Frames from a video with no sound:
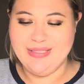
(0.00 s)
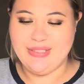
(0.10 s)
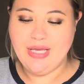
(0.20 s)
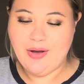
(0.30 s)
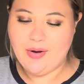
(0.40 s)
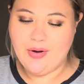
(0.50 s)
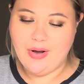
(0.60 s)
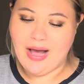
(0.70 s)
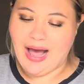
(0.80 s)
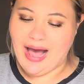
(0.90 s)

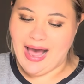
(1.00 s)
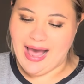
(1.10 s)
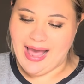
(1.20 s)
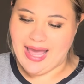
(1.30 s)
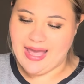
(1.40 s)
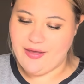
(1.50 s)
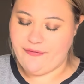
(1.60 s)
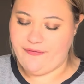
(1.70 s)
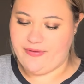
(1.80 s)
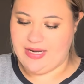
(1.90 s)
So I
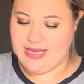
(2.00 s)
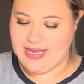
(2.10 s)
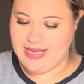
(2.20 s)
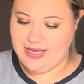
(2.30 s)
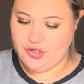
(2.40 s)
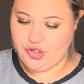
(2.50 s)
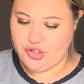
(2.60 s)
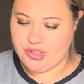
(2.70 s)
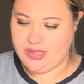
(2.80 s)
finished